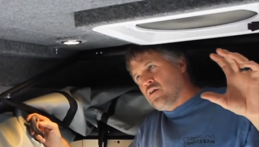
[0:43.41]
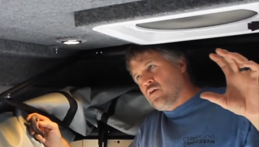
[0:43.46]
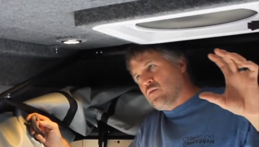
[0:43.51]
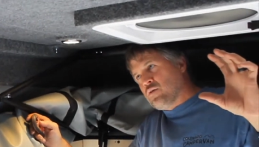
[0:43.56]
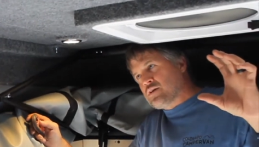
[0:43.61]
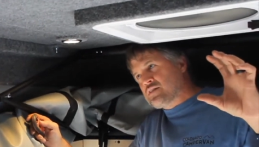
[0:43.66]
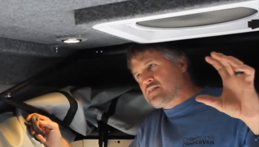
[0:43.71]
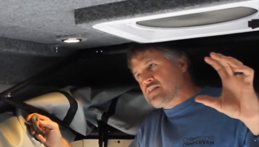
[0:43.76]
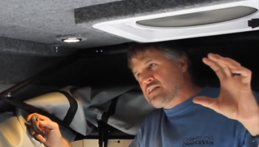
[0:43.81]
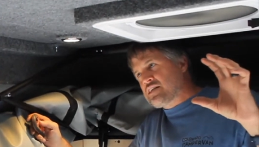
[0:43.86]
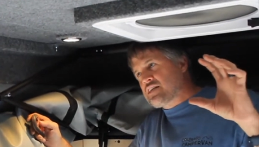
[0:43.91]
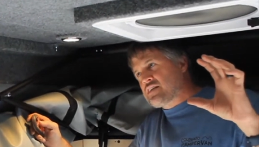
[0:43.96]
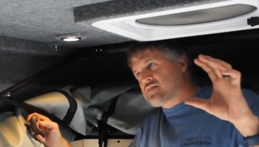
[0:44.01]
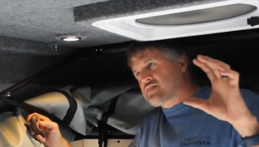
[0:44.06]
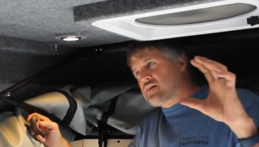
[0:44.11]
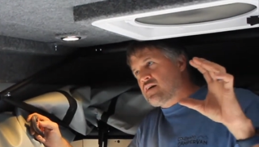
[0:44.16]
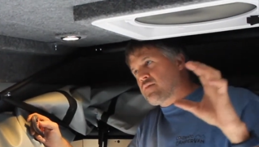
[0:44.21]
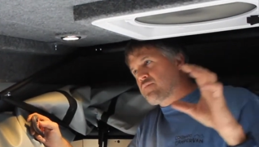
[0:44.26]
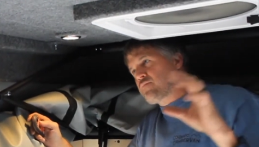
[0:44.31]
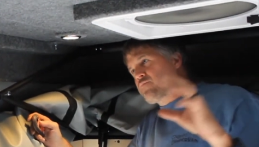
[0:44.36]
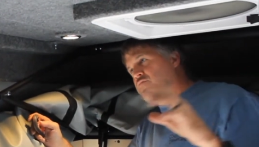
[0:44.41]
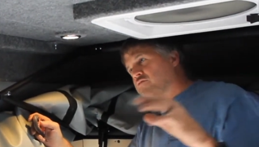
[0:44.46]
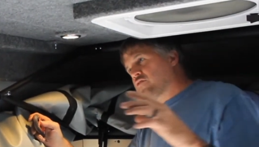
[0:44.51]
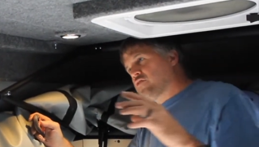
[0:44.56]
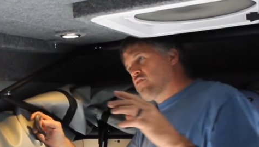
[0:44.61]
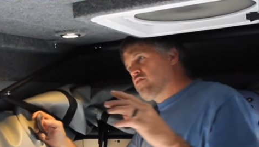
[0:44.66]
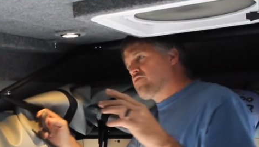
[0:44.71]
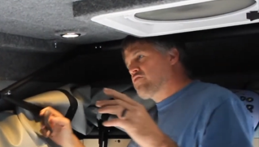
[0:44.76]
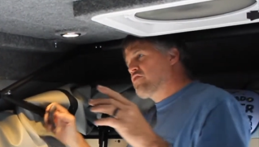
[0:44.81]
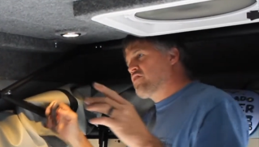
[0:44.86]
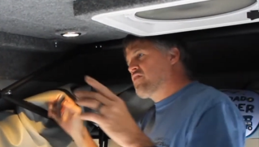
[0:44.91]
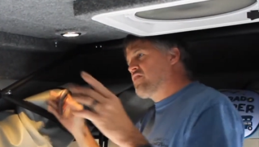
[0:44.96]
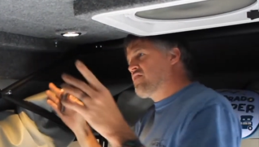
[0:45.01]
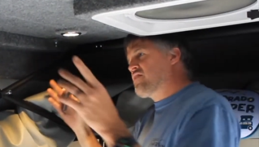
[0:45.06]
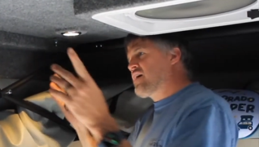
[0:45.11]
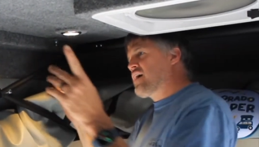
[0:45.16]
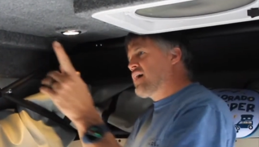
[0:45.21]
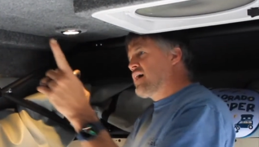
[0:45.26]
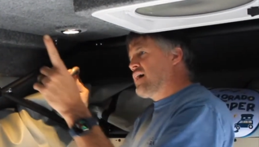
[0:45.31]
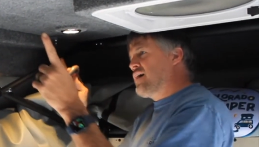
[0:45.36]
Once it gets up further to the
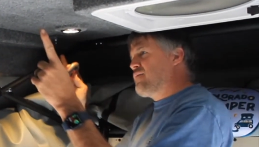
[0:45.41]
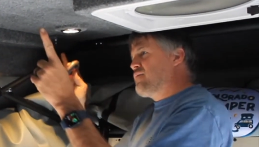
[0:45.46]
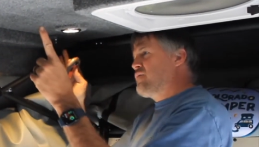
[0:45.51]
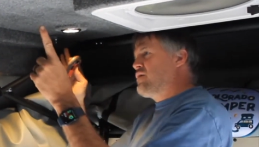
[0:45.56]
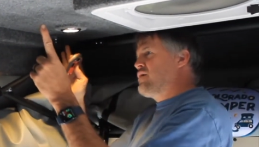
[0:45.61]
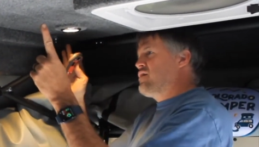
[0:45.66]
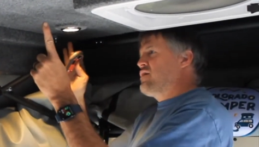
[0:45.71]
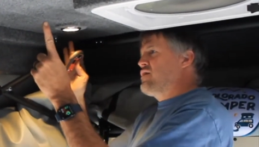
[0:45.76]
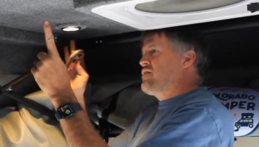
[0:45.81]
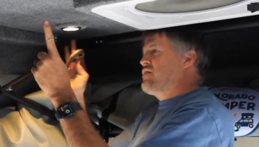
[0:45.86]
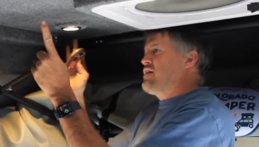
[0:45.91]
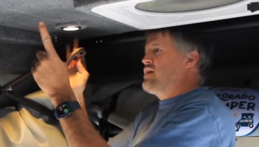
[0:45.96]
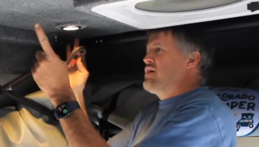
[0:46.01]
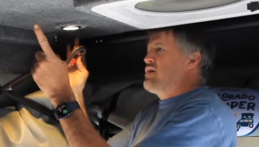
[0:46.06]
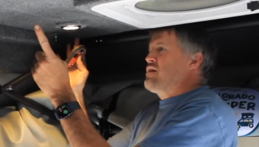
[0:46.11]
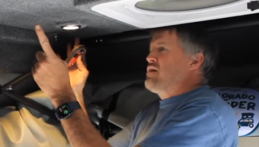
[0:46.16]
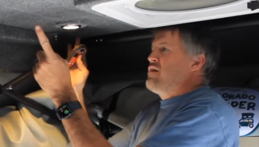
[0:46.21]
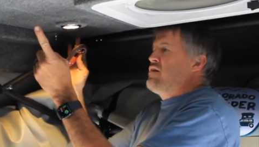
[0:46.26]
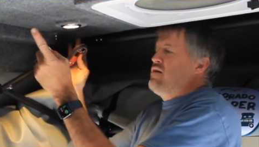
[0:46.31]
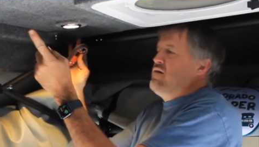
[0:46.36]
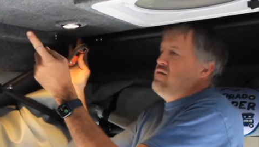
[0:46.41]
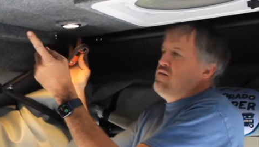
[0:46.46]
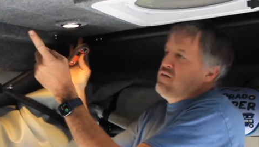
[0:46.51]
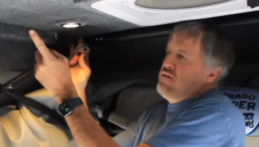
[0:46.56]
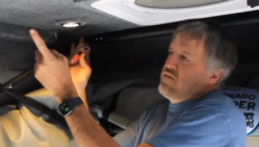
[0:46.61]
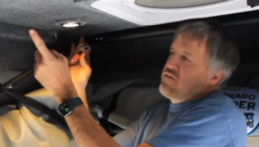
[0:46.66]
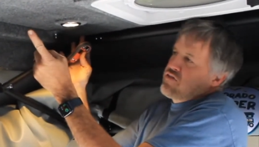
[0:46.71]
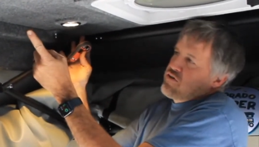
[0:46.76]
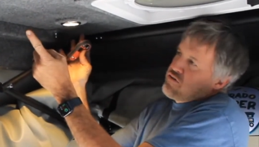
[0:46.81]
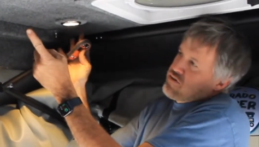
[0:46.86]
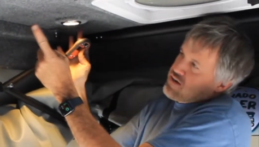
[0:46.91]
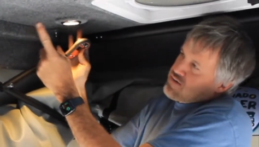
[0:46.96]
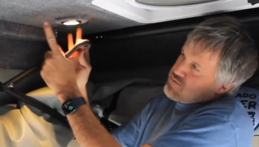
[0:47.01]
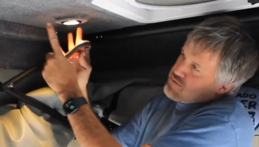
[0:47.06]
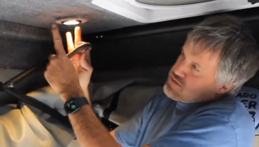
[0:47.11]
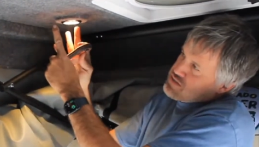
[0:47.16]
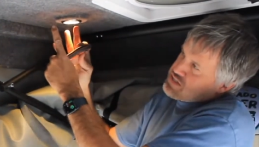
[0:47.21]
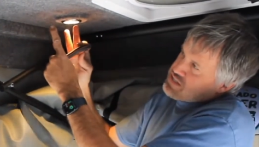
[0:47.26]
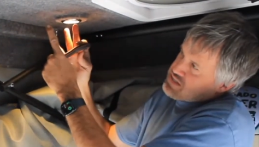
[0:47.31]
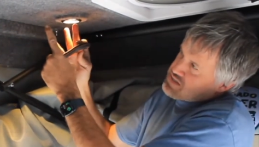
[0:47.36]
top, then the
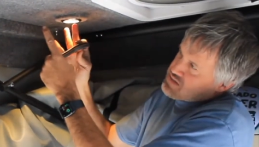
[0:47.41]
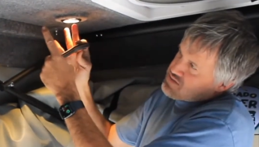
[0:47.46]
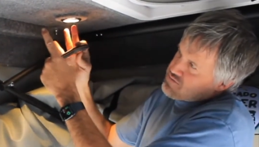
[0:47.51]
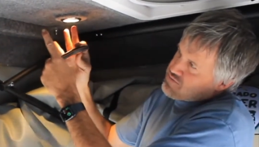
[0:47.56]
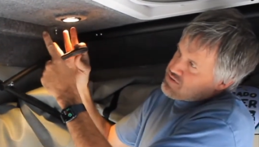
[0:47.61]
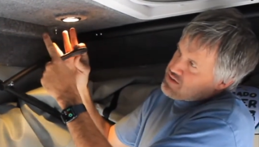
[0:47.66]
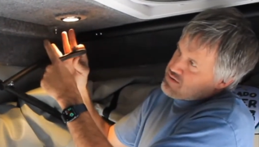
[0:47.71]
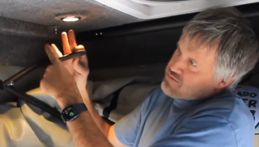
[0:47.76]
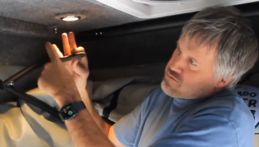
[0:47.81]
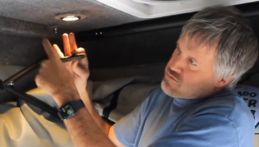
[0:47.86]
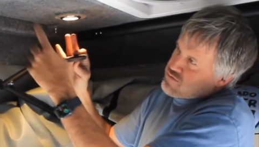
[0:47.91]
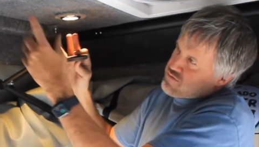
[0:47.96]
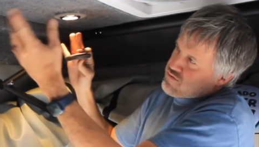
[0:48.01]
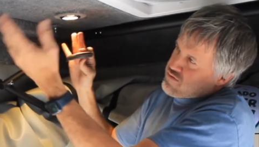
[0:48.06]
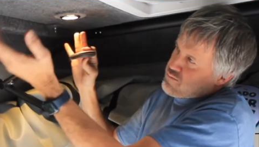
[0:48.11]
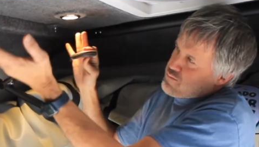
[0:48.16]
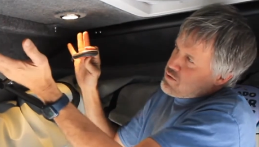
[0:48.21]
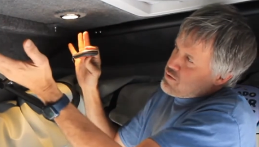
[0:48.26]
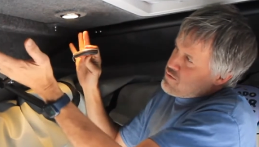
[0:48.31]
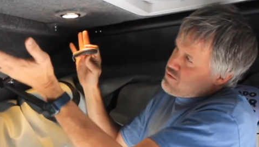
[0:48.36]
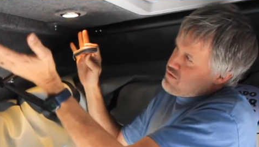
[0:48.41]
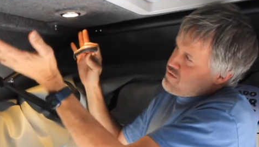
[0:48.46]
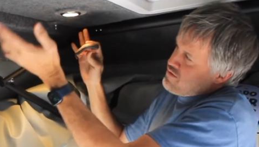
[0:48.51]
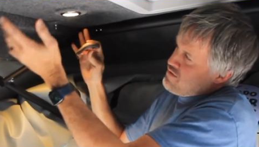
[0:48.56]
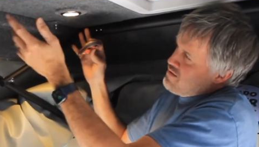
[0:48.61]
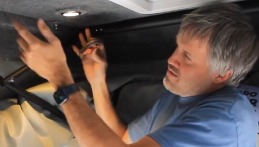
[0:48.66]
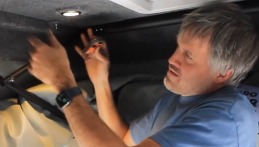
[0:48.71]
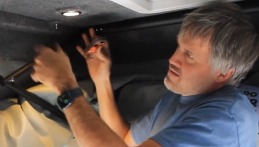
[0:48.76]
leverage gets in favor of the motor.